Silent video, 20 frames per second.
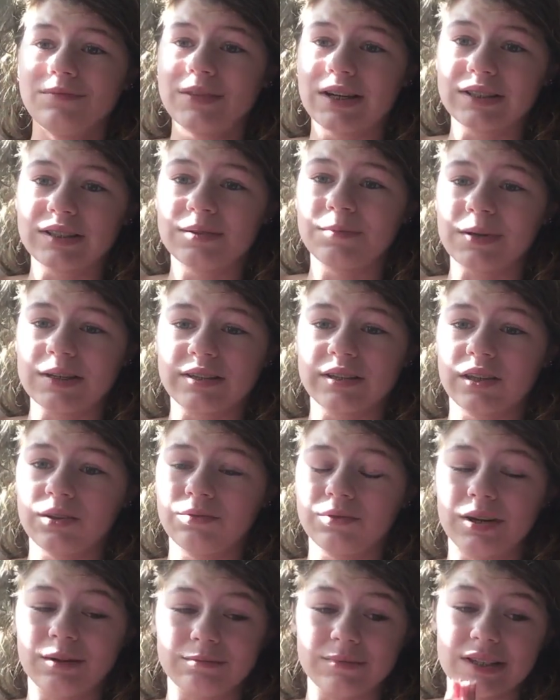That's
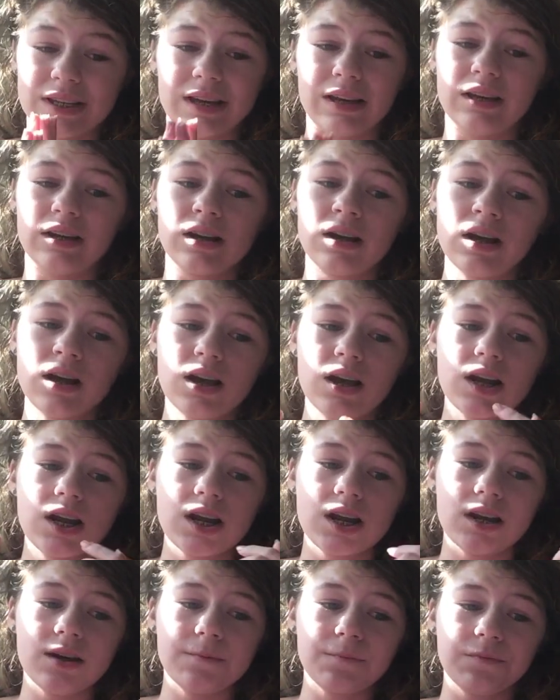basically what I'm saying.
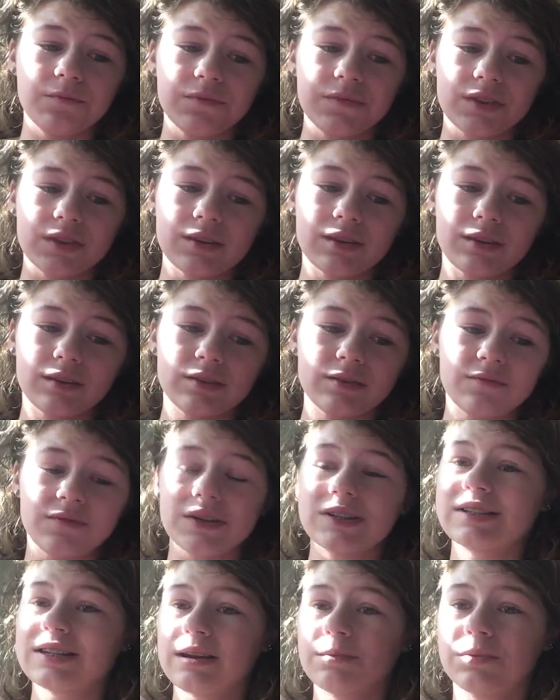
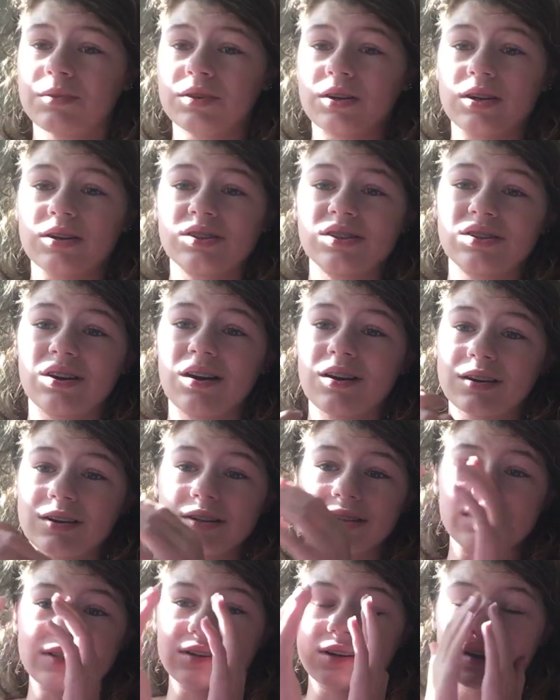For example, there are
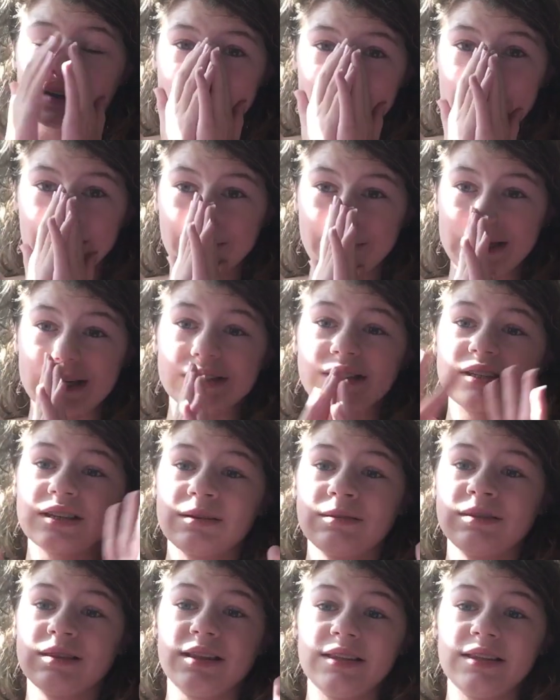stalkers, there are rapists.